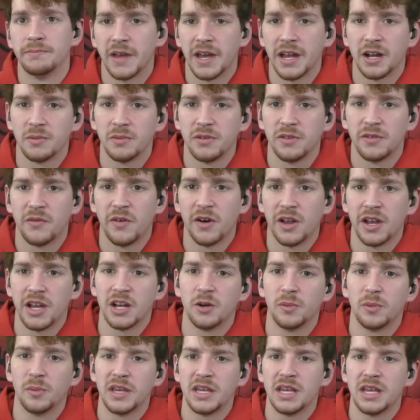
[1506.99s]
That'll be fun.
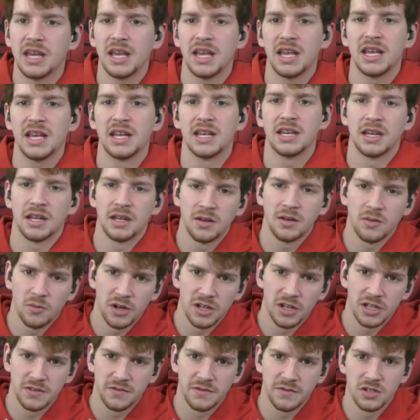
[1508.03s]
It'll be in
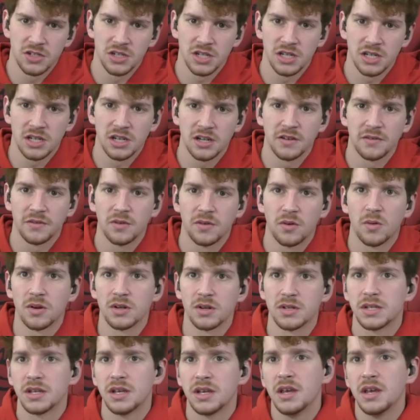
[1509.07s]
West Virginia, of course.